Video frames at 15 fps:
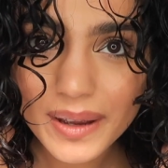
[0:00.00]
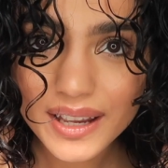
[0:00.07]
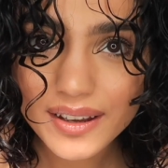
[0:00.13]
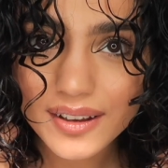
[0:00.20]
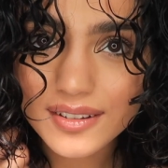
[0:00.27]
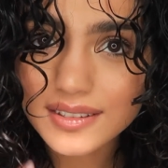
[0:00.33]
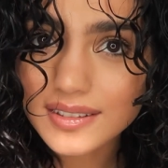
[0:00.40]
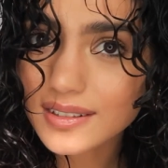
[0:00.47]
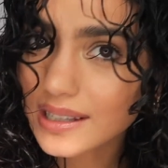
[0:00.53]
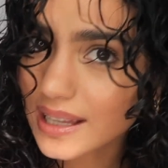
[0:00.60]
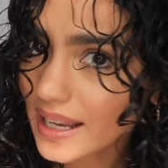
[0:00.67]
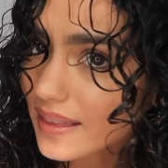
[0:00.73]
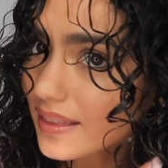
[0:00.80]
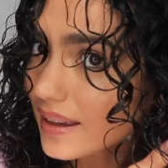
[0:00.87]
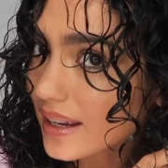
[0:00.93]
My curls look
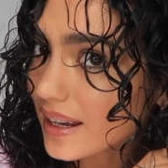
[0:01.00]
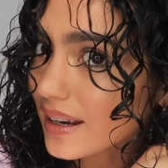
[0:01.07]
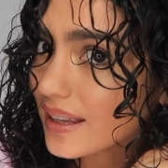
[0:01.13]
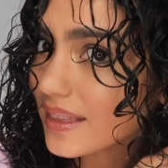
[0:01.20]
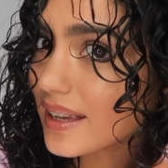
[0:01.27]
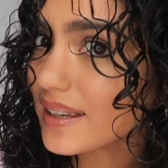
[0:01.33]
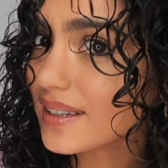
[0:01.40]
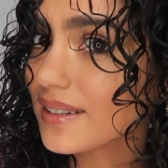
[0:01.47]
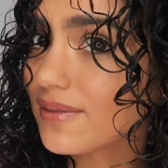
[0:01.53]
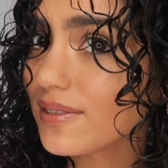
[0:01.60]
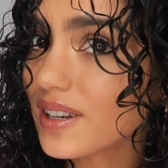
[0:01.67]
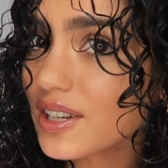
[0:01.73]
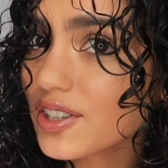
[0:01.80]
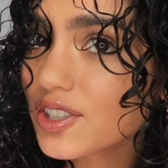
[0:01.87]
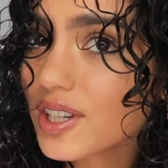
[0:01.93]
like they're getting that
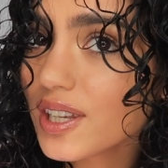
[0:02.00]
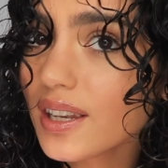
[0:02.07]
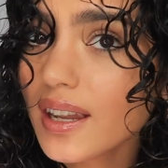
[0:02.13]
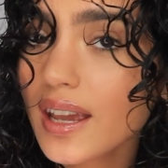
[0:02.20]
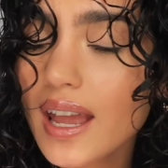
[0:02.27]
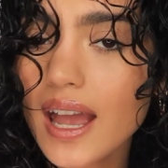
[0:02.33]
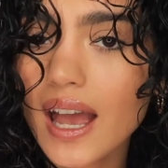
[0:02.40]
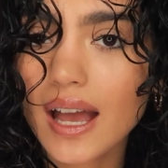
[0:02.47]
definition.